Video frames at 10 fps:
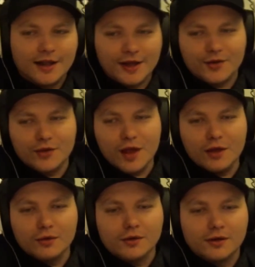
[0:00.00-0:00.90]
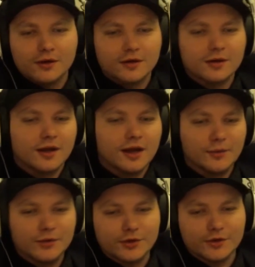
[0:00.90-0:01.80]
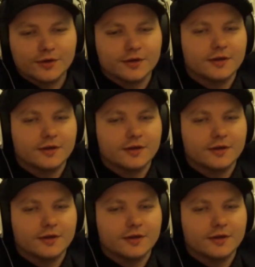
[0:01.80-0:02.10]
I don't know. How would you?